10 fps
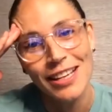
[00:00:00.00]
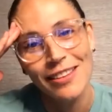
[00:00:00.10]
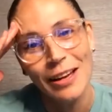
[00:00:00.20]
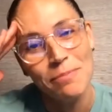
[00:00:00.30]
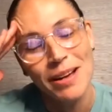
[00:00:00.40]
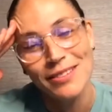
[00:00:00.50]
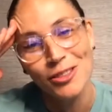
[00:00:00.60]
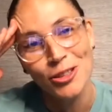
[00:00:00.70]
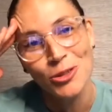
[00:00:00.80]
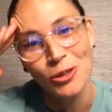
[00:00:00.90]
and like
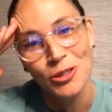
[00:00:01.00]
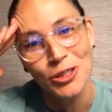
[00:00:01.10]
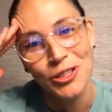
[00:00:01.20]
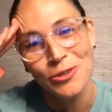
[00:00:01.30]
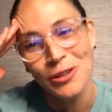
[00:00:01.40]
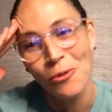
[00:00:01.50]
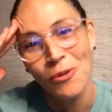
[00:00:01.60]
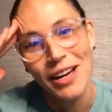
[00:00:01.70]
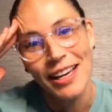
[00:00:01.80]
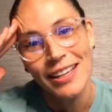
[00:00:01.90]
mentally torture you in a
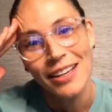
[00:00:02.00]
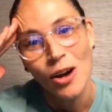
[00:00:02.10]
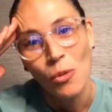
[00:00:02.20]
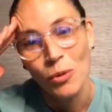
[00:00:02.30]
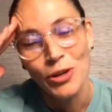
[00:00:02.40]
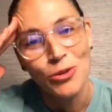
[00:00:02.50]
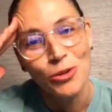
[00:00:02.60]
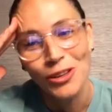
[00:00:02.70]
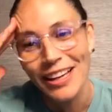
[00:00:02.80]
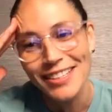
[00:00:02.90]
way where when
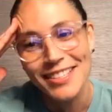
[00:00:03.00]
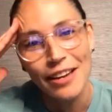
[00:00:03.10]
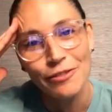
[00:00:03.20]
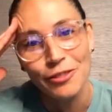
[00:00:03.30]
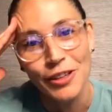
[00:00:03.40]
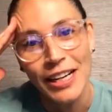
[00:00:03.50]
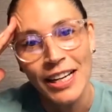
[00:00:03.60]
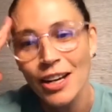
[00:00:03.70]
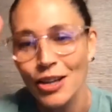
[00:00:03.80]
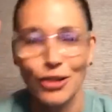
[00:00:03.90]
you're like set free,
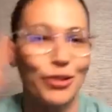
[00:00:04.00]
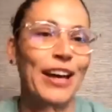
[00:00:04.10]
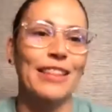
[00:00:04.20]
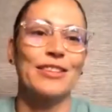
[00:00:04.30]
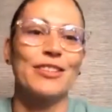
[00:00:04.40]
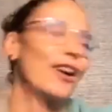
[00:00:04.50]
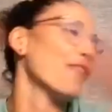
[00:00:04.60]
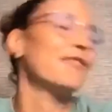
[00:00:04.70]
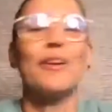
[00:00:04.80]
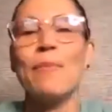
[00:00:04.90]
you're like the
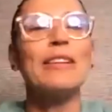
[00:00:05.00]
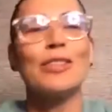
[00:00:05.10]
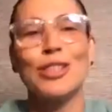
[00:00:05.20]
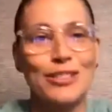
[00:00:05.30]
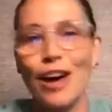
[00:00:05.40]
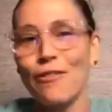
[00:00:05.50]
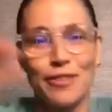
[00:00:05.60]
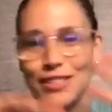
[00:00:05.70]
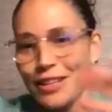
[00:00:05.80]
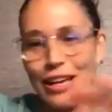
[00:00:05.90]
toughest, mentally
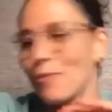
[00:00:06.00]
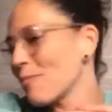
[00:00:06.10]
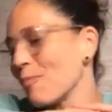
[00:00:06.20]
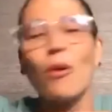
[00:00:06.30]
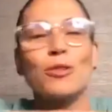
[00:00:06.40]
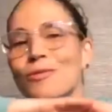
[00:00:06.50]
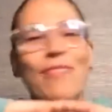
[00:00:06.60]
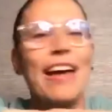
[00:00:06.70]
toughest, like most,